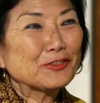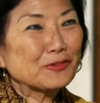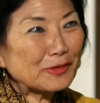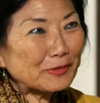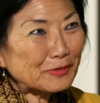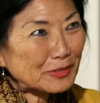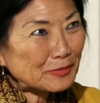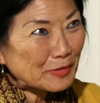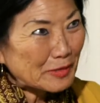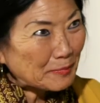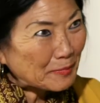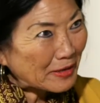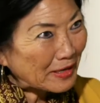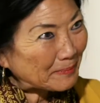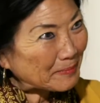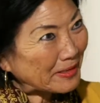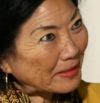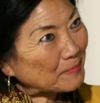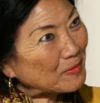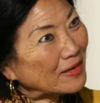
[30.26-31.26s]
you know, I was with the
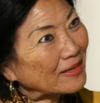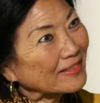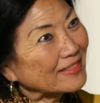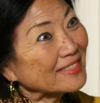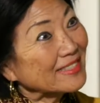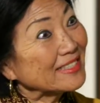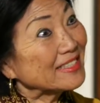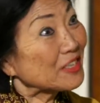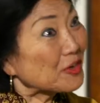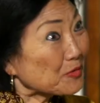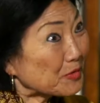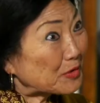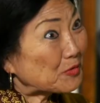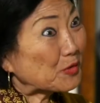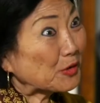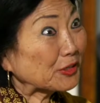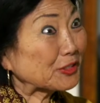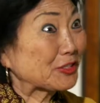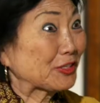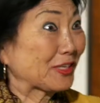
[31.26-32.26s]
Public Policy Center. We
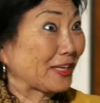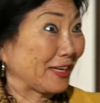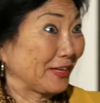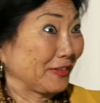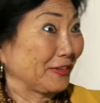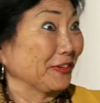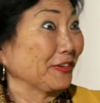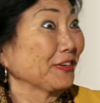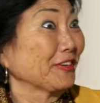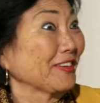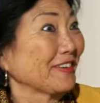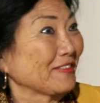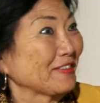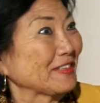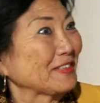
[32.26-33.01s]
worked together. It